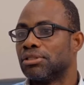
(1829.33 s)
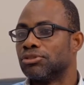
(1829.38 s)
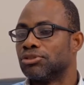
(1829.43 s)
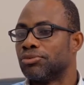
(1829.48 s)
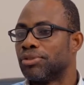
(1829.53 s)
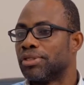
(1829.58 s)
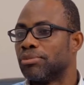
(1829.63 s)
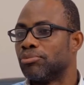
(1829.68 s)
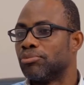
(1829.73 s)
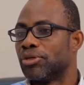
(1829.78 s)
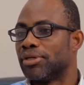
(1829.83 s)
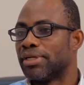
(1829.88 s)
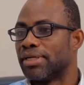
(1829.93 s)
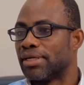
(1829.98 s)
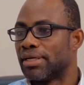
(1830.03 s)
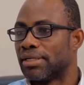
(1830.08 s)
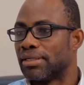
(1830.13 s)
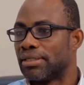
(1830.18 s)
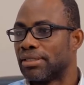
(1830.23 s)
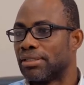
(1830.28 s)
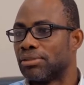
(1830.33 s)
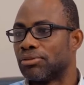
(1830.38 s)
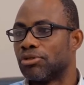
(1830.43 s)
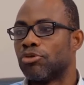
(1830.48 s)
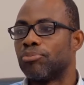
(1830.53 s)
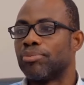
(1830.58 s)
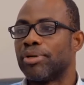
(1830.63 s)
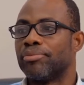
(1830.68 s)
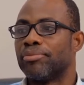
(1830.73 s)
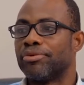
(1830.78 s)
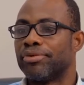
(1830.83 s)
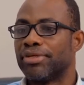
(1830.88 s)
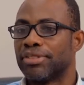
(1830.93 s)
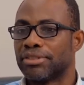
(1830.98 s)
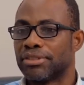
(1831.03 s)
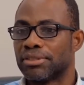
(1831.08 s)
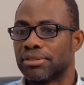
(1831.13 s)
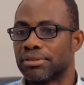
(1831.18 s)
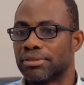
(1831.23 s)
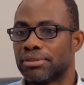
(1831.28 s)
during body handling or
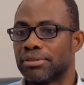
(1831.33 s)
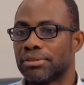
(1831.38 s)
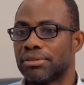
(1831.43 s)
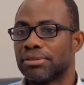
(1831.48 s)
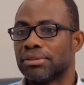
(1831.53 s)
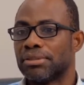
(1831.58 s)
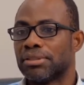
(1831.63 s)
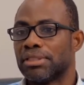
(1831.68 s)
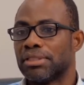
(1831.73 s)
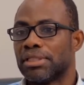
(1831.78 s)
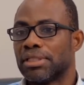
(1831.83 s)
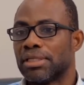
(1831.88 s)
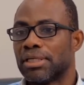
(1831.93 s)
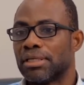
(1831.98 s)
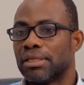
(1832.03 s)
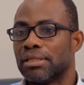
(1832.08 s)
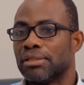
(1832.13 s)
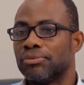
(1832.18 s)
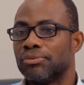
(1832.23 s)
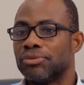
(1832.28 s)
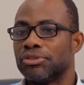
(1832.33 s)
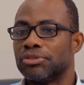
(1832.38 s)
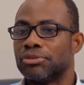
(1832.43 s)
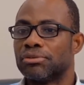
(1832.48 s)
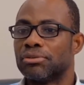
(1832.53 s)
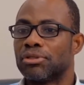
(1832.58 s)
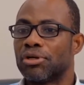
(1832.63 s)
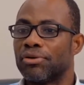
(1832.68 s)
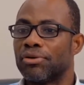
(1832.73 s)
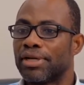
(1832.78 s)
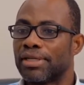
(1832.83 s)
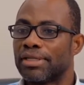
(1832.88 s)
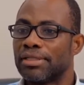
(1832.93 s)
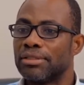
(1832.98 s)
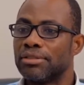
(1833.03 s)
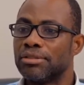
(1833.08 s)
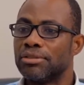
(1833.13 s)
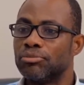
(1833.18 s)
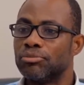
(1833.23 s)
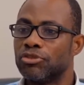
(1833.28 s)
preparation. We should correctly
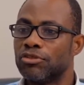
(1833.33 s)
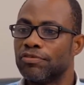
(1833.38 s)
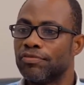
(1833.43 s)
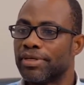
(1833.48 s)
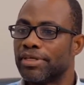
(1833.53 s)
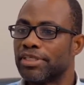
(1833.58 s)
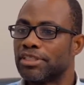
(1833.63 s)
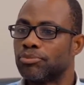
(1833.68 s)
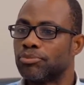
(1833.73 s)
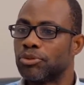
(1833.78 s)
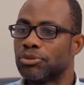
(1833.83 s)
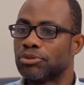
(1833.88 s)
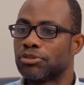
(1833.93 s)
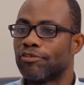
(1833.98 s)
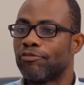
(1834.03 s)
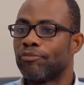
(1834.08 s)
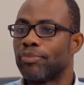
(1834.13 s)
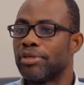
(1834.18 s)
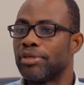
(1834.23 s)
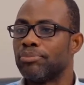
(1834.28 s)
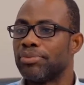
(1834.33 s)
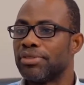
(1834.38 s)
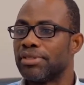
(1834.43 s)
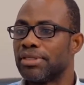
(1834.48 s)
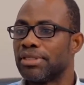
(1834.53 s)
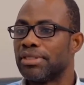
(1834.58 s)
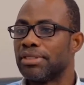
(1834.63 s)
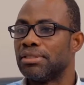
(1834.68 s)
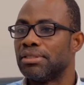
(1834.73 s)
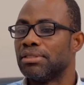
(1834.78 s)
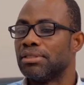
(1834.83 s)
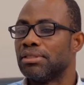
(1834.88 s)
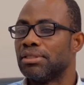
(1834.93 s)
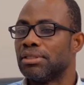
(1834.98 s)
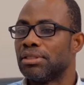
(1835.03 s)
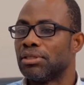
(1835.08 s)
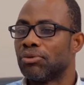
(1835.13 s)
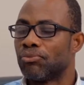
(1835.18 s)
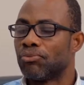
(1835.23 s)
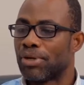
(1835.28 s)
remove and dispose of PPE
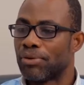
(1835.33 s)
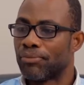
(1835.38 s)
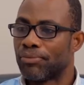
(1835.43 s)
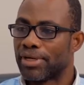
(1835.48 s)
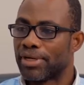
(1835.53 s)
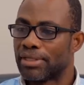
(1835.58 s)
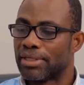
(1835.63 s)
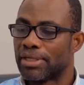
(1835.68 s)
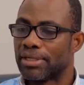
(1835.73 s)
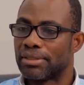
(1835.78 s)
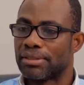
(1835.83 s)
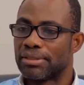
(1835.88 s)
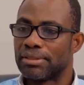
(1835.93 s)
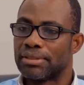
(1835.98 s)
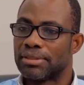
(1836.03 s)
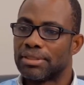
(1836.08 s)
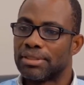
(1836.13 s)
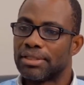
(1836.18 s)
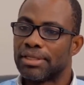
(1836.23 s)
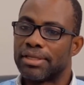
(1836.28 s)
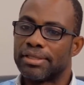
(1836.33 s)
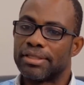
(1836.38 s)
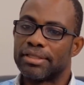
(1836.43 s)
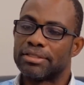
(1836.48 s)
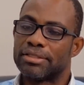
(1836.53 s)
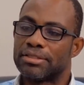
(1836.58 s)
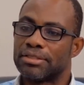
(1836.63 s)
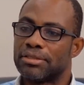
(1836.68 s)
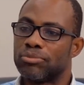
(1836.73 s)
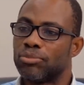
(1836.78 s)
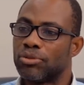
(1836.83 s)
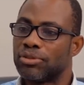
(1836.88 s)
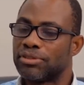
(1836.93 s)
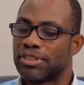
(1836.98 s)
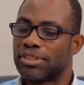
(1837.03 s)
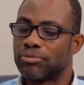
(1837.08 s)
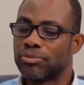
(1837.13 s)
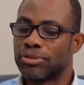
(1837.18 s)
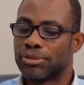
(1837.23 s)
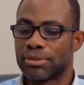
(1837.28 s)
when we are done. And this is
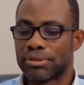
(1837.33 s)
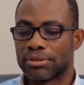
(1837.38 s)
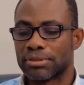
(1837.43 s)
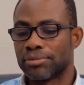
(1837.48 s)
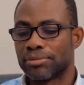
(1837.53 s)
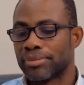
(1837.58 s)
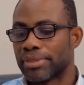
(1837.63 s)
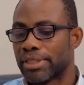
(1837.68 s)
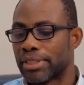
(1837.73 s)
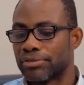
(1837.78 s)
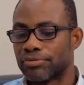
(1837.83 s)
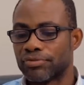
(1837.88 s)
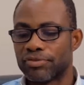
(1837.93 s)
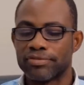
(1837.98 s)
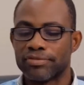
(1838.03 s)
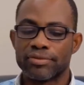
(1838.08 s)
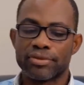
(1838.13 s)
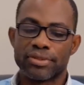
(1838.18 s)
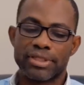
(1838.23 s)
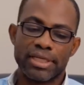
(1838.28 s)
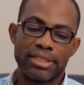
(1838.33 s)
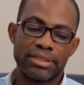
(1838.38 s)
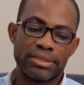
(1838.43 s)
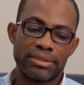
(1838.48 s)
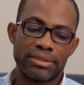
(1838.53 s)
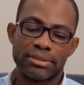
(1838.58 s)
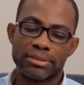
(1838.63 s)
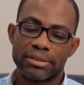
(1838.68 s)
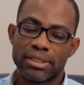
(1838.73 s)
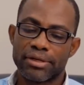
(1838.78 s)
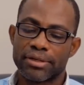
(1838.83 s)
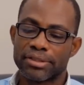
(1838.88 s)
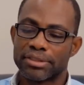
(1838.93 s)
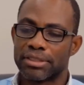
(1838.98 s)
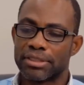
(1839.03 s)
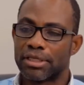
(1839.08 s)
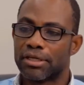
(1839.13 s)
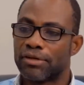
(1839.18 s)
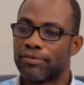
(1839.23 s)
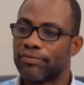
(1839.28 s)
important because sometimes we forget
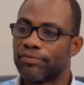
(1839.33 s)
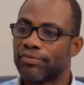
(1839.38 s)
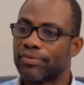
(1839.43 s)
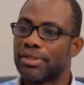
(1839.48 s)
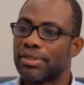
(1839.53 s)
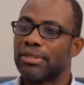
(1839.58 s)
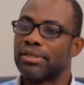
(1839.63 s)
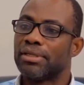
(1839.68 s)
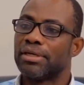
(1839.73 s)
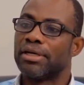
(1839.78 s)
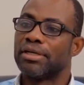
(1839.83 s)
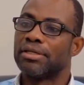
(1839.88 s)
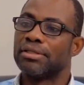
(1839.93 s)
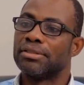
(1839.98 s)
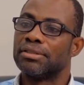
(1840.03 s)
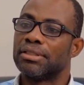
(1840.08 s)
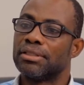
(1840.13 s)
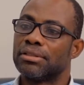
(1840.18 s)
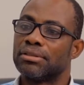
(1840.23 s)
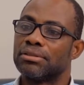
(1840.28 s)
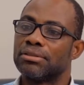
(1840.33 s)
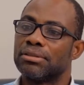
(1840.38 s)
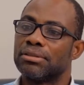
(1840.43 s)
ourselves, and in the